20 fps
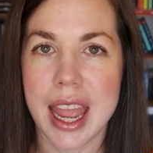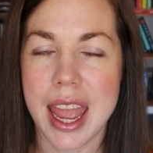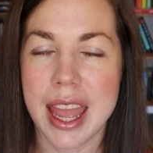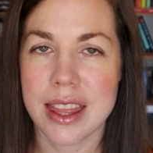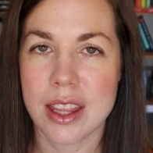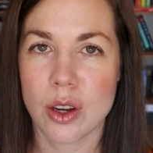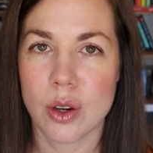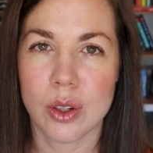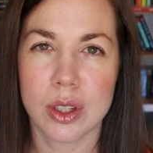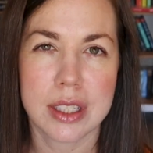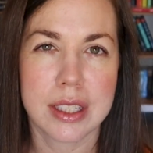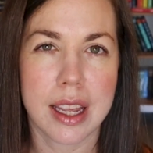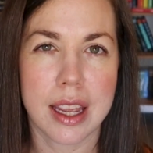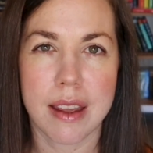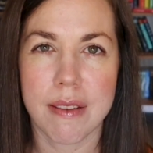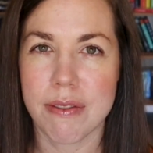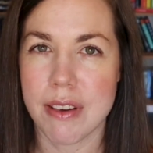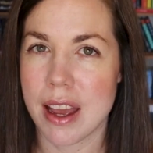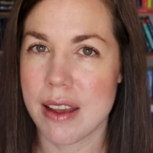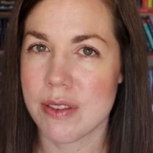and the girl is
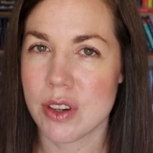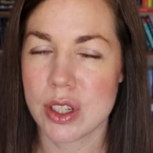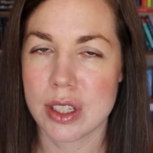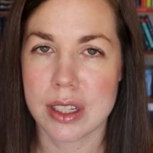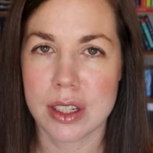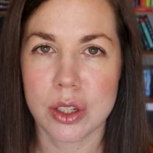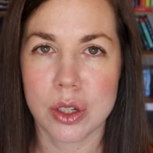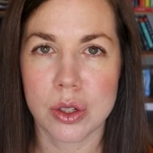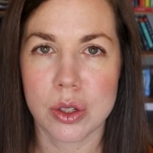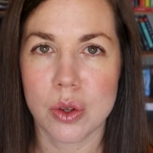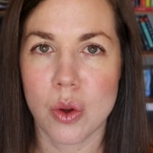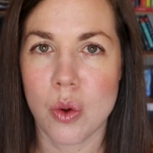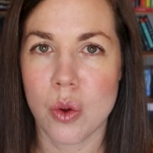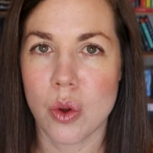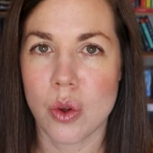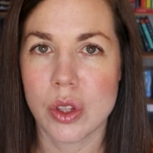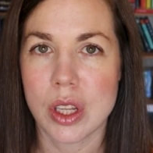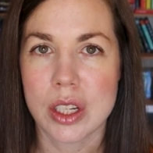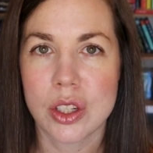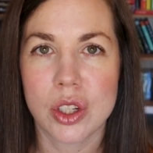like 5 or 6 years
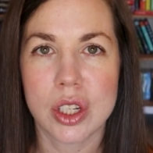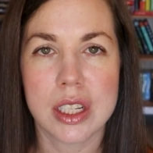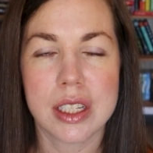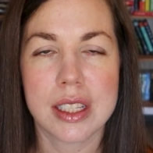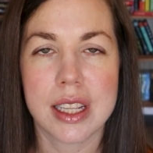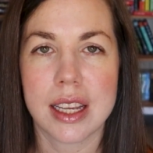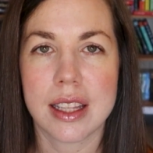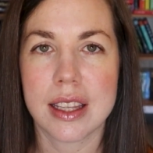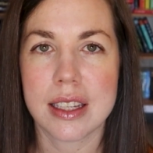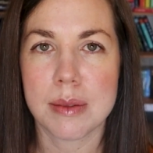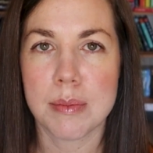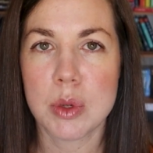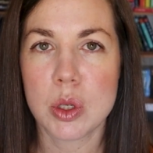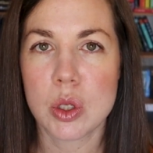old, and she's like this